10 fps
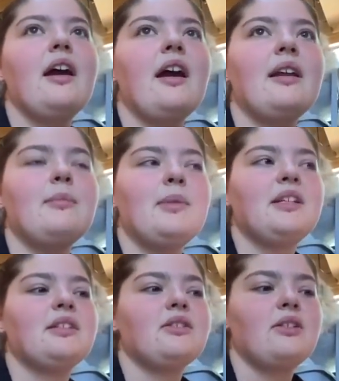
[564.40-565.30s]
and it
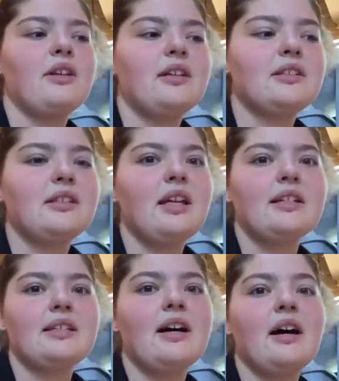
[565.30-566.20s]
makes it so that it's
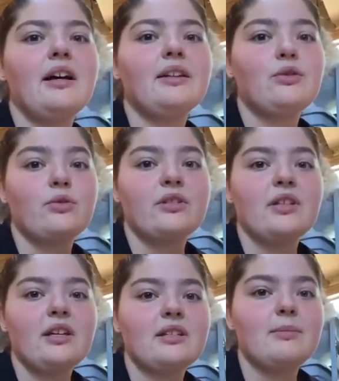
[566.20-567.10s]
less on the drawer
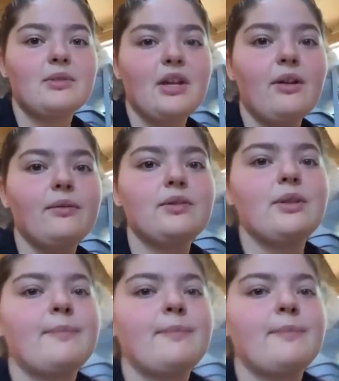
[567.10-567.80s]
slides themselves.